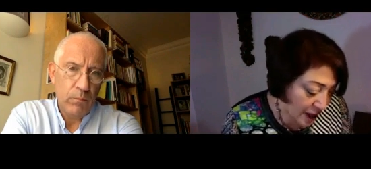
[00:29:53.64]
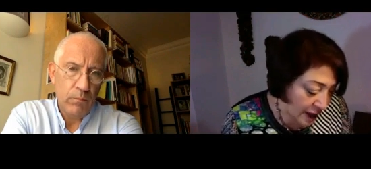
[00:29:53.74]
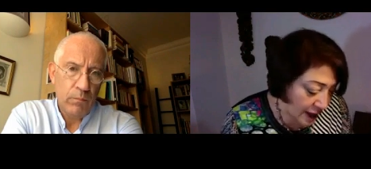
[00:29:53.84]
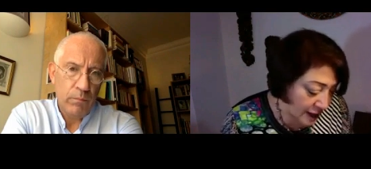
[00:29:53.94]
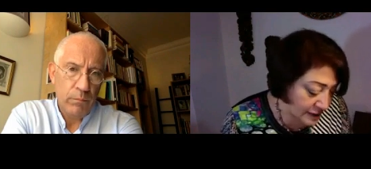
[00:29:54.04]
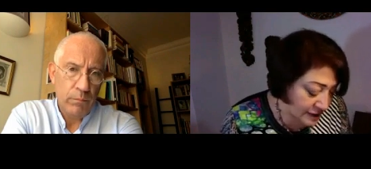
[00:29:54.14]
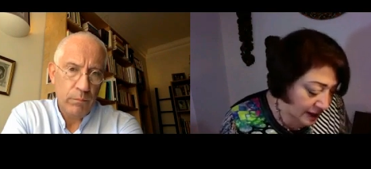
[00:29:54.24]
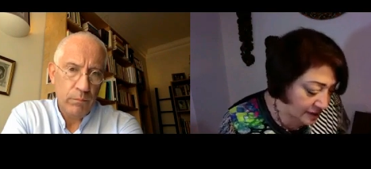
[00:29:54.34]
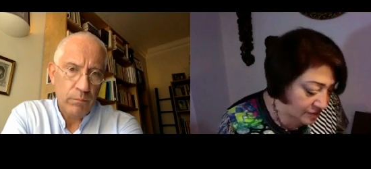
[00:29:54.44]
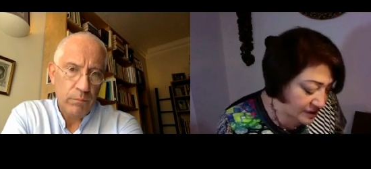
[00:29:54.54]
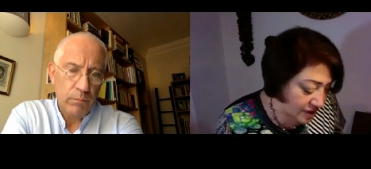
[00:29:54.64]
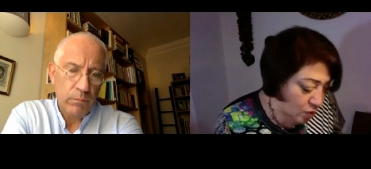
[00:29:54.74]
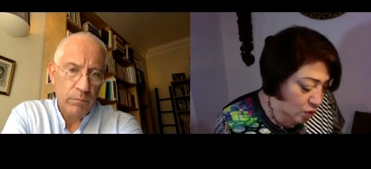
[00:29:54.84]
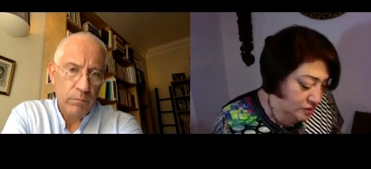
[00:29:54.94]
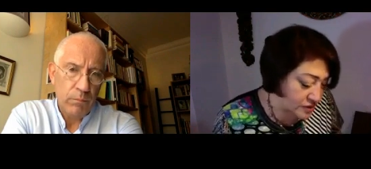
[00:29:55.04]
Speaker 1: and i read a
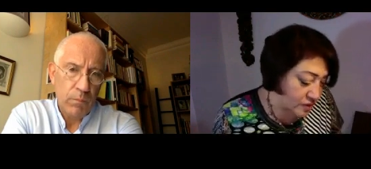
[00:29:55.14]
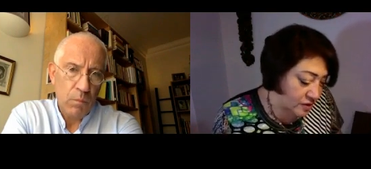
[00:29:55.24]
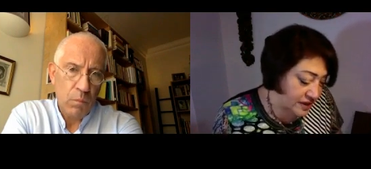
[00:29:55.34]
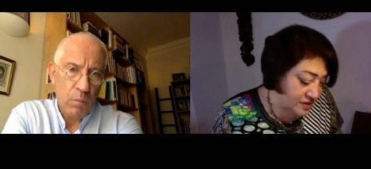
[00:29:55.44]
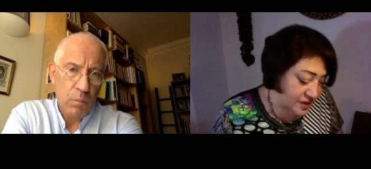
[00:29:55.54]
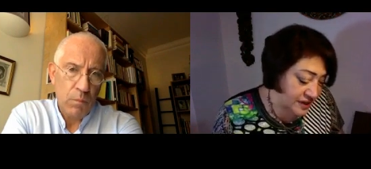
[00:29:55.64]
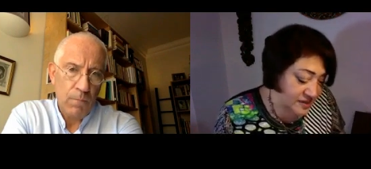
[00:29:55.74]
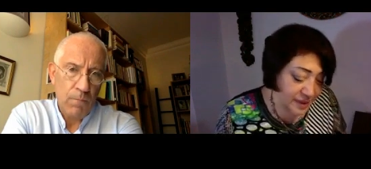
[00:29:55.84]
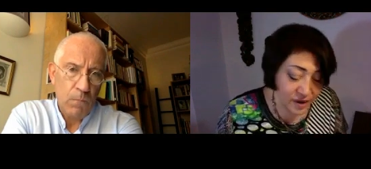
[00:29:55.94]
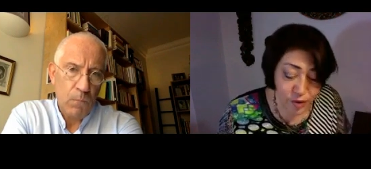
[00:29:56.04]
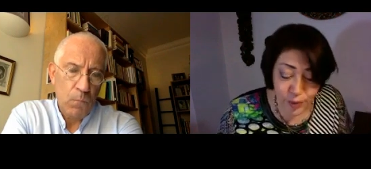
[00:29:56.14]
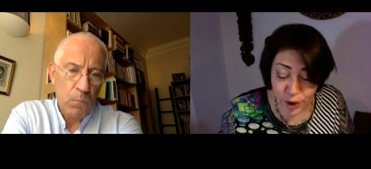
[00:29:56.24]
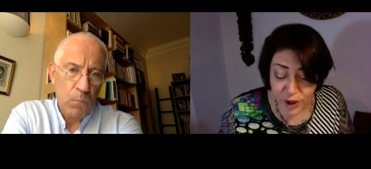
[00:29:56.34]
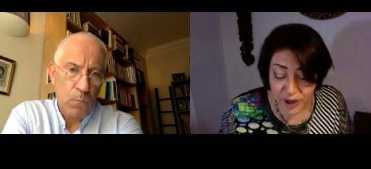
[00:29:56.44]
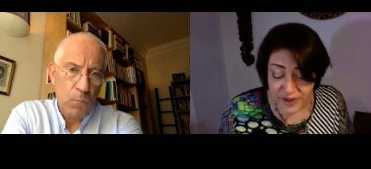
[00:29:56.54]
quote on the internet about your
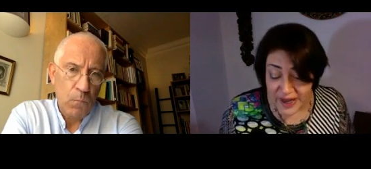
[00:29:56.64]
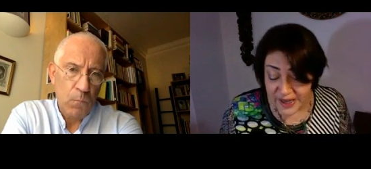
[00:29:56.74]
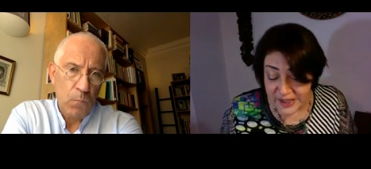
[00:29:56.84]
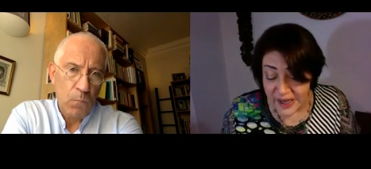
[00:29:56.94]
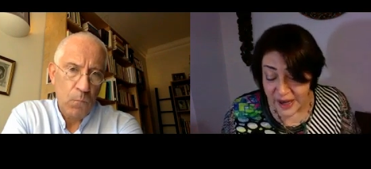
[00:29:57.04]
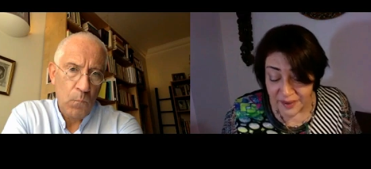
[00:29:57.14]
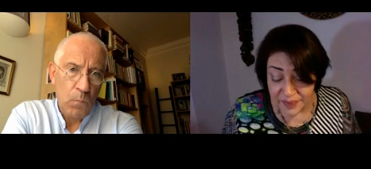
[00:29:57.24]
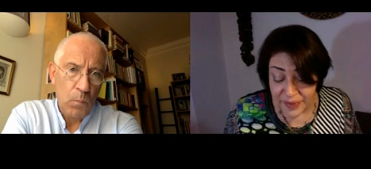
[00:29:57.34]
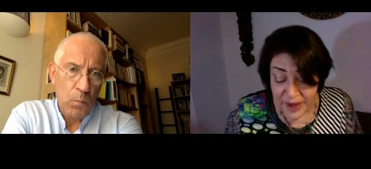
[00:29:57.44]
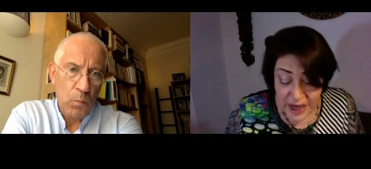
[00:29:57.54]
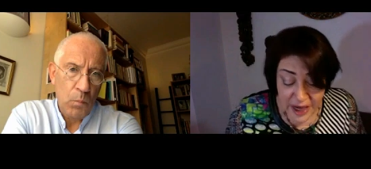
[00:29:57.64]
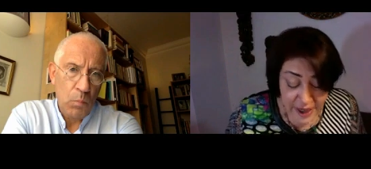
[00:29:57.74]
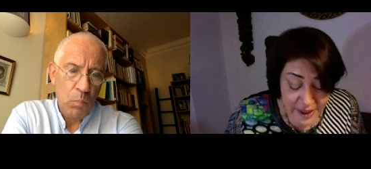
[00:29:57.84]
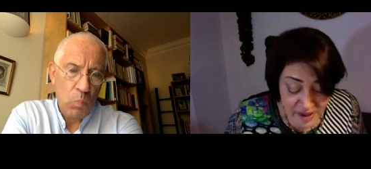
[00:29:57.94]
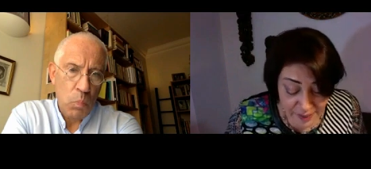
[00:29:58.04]
book that um,
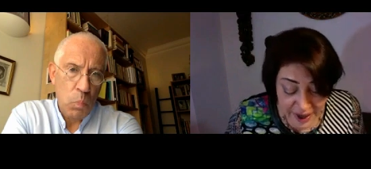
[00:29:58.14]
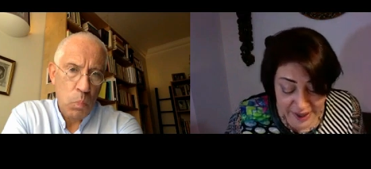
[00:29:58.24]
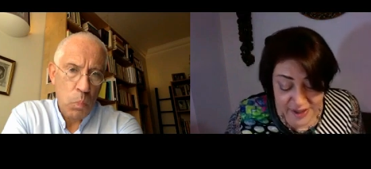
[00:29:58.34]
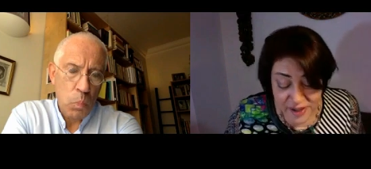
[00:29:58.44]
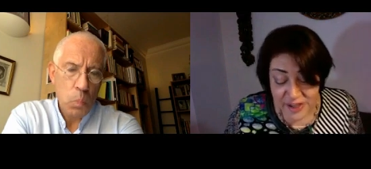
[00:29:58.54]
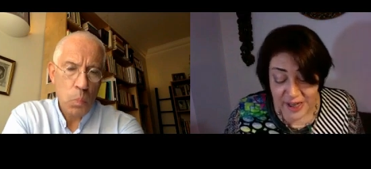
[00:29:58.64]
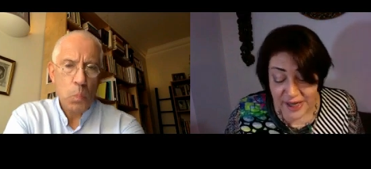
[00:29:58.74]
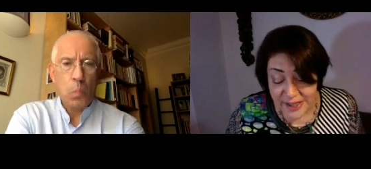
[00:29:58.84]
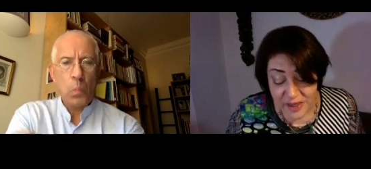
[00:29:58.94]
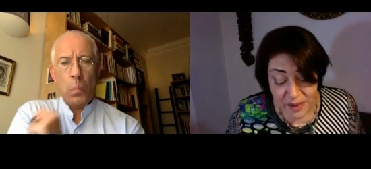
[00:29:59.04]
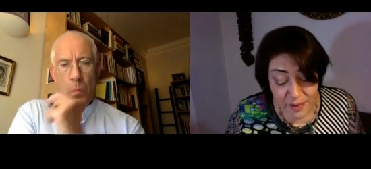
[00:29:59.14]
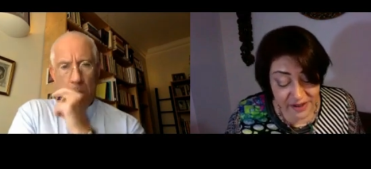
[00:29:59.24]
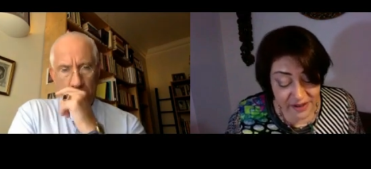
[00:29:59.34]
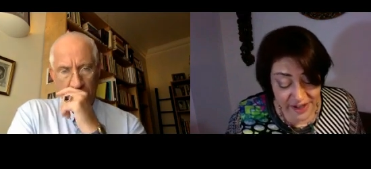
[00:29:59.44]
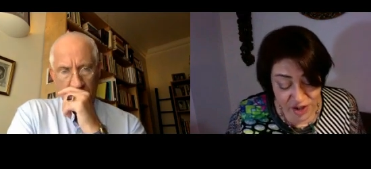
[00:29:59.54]
it's about exercises and
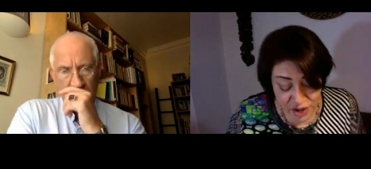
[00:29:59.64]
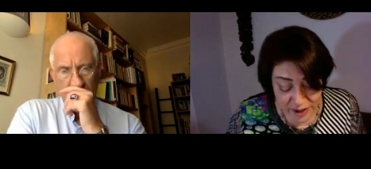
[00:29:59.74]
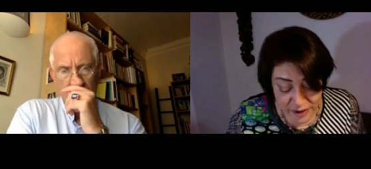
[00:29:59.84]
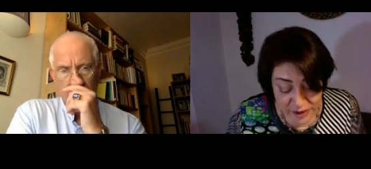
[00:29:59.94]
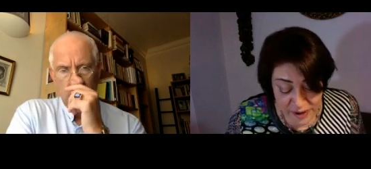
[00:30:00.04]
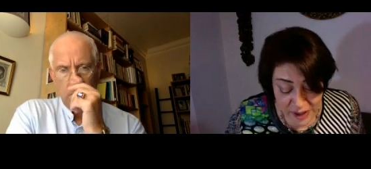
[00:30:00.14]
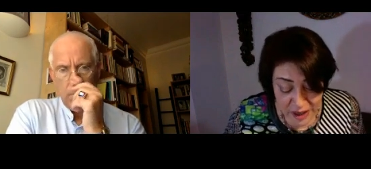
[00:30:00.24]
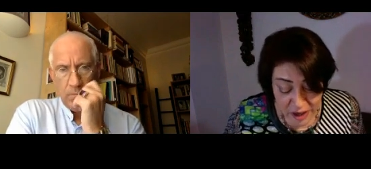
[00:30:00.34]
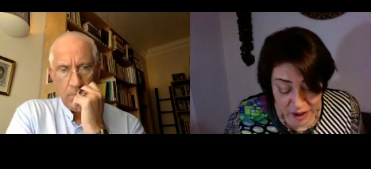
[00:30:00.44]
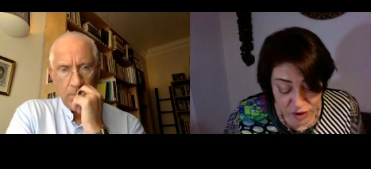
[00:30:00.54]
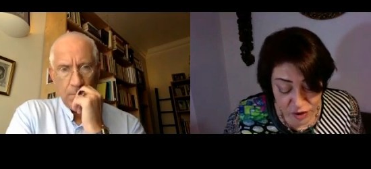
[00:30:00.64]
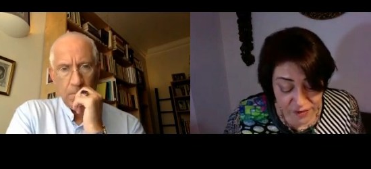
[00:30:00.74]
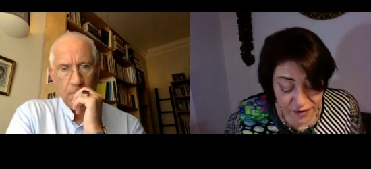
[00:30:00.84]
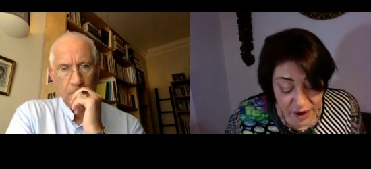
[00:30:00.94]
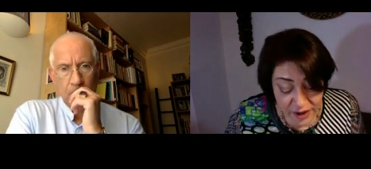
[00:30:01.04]
meditations
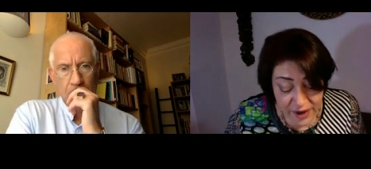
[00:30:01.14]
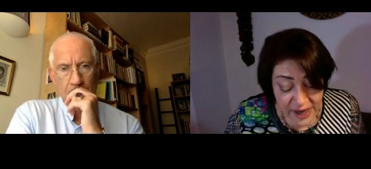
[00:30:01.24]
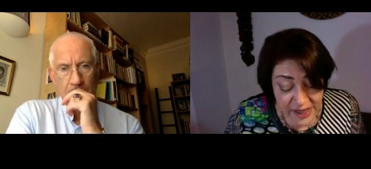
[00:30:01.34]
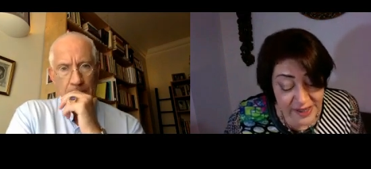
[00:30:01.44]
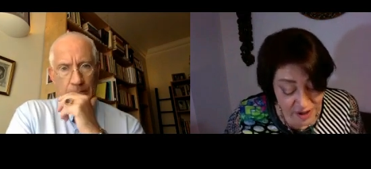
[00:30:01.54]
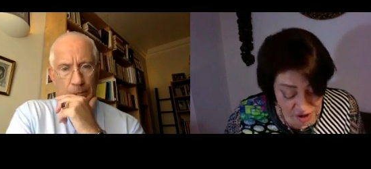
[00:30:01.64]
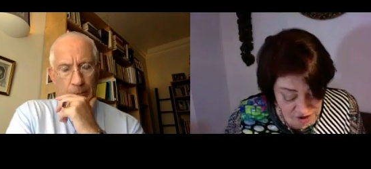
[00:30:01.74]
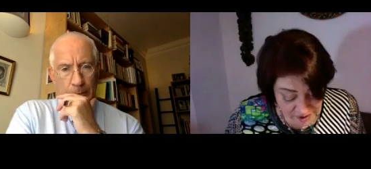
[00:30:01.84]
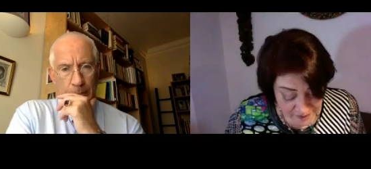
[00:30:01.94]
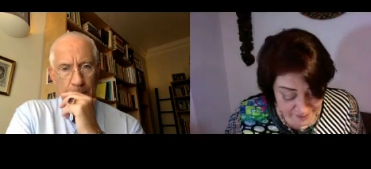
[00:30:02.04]
to further ascension